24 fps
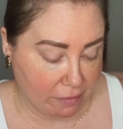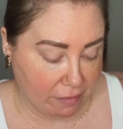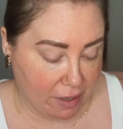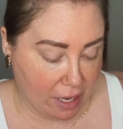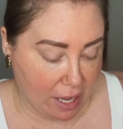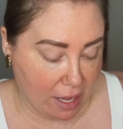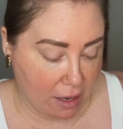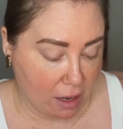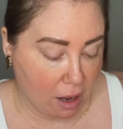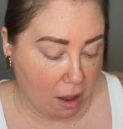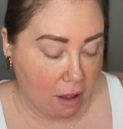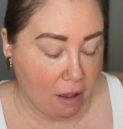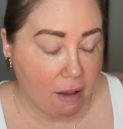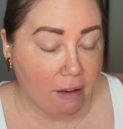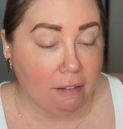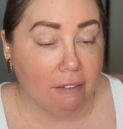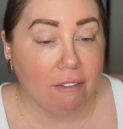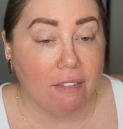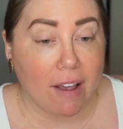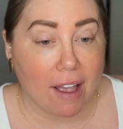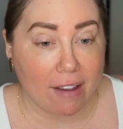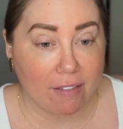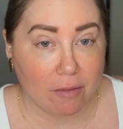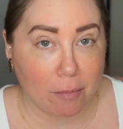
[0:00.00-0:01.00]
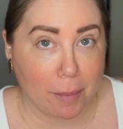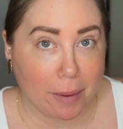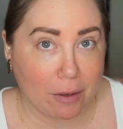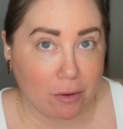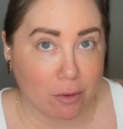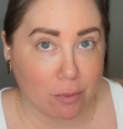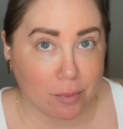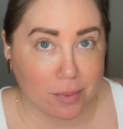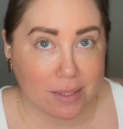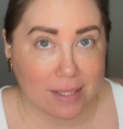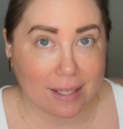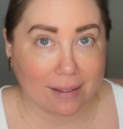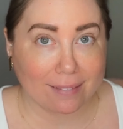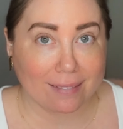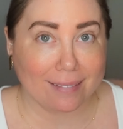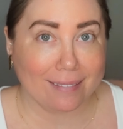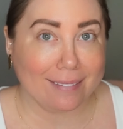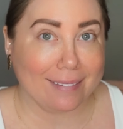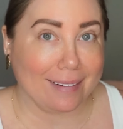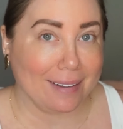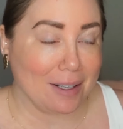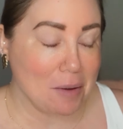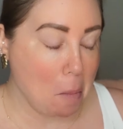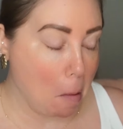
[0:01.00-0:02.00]
I've got 5 bedrooms
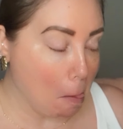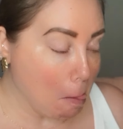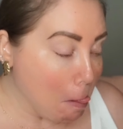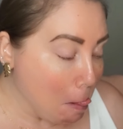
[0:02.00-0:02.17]
technically.